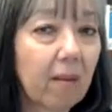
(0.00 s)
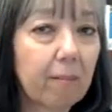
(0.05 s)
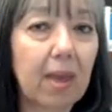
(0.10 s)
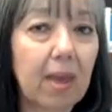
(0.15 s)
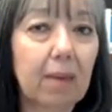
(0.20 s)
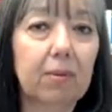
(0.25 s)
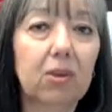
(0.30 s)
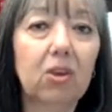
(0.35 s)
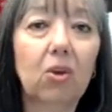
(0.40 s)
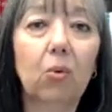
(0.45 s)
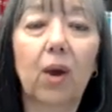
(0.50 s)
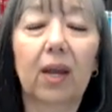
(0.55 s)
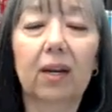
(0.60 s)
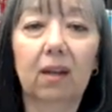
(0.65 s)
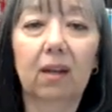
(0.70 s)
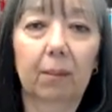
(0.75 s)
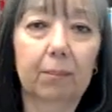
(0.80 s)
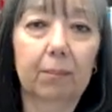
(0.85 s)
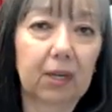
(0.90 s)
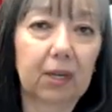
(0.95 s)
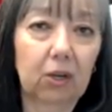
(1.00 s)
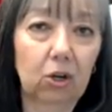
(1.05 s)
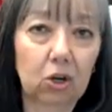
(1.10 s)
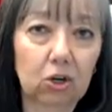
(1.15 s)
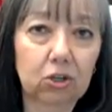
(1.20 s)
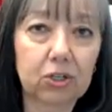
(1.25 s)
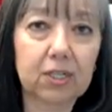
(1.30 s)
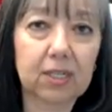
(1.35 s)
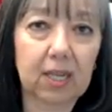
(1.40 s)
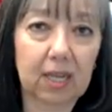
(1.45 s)
maybe you end up in
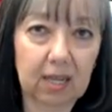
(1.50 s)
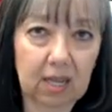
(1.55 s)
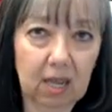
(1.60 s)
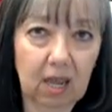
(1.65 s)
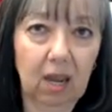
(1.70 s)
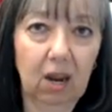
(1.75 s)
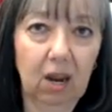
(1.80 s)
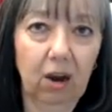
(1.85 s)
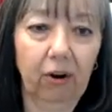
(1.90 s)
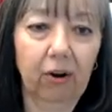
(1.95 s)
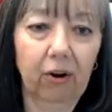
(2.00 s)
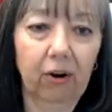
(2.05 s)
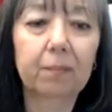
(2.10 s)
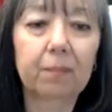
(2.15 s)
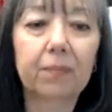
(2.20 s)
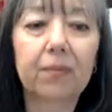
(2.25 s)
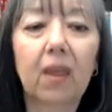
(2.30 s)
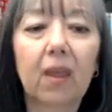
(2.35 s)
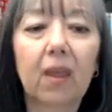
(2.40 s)
nursing care.